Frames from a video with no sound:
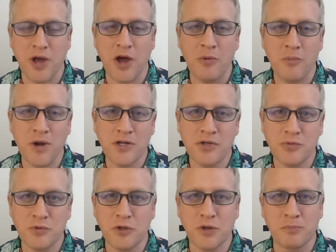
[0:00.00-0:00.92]
How
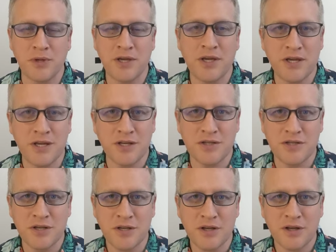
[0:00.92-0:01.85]
much will
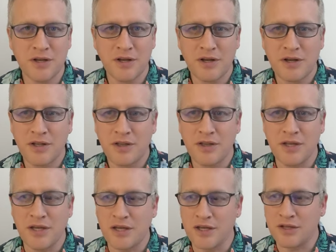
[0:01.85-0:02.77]
appease
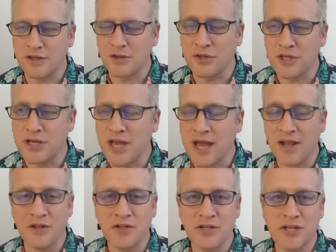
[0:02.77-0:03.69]
the
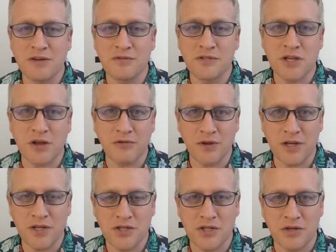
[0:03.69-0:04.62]
legality of
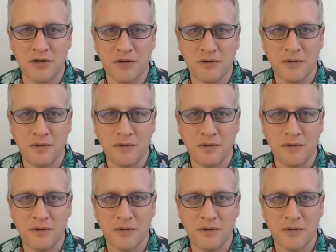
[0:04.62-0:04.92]
salvation?